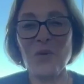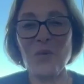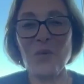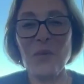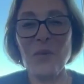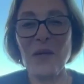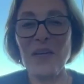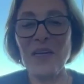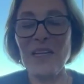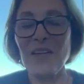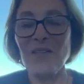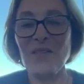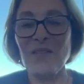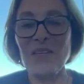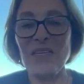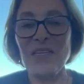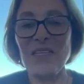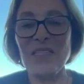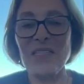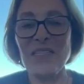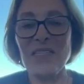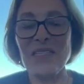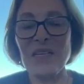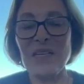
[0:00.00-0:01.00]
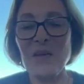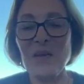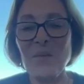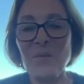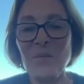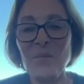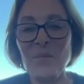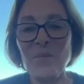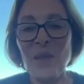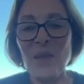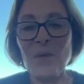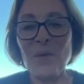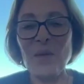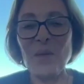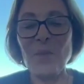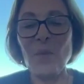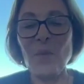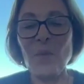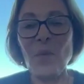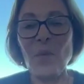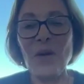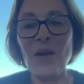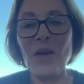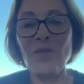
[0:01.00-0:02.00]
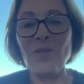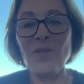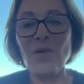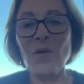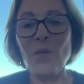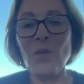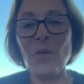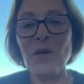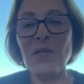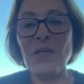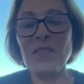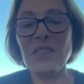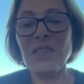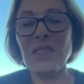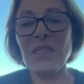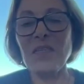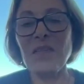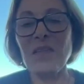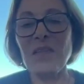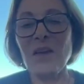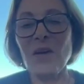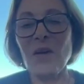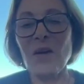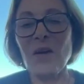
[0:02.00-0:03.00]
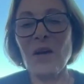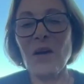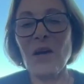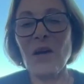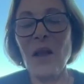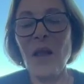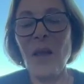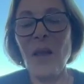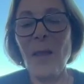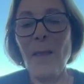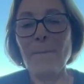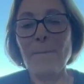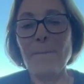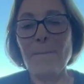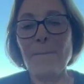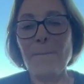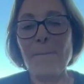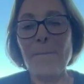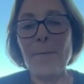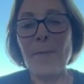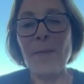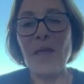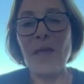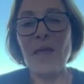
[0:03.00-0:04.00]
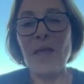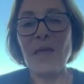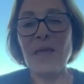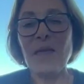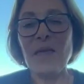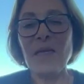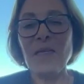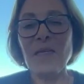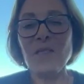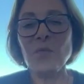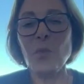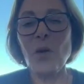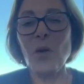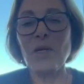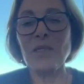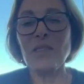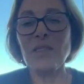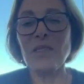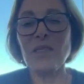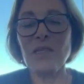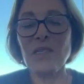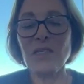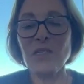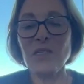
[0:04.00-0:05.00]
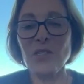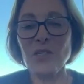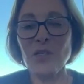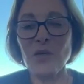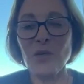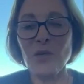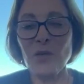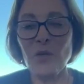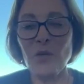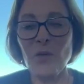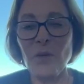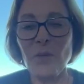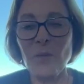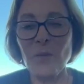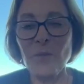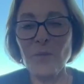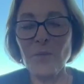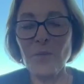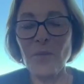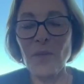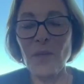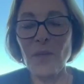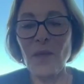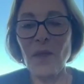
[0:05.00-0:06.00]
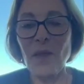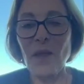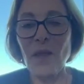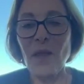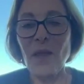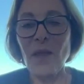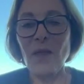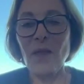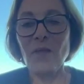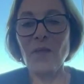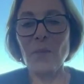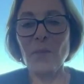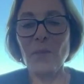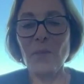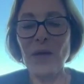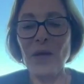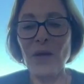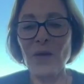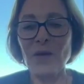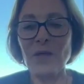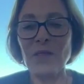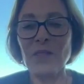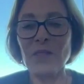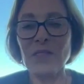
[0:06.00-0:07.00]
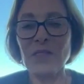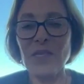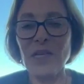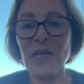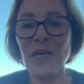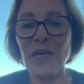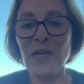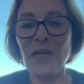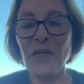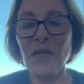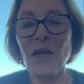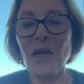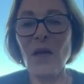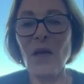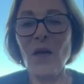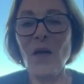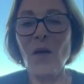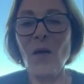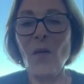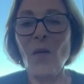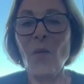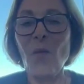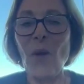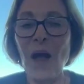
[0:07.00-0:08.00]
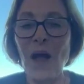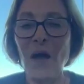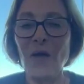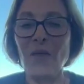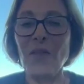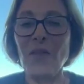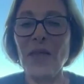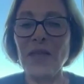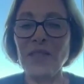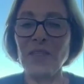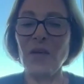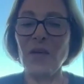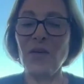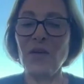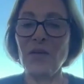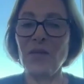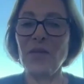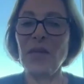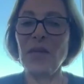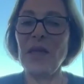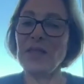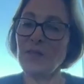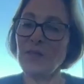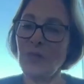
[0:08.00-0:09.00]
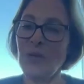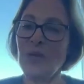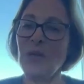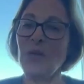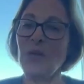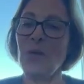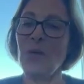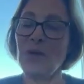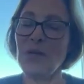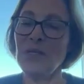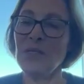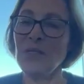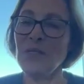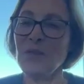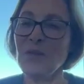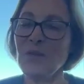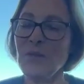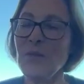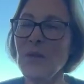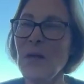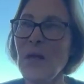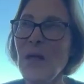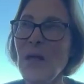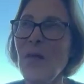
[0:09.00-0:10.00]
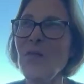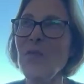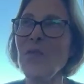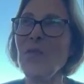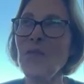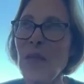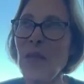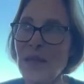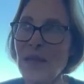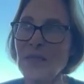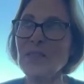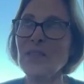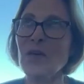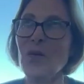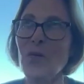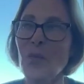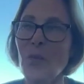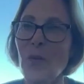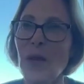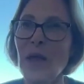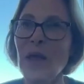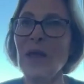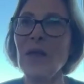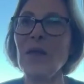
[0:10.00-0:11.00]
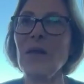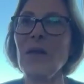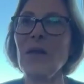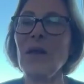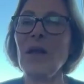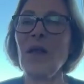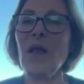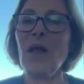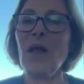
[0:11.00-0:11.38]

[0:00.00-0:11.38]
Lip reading: many of these people, whatever it was that their kids wanted to do, the parents said, wow, that's what you want to do. That's great.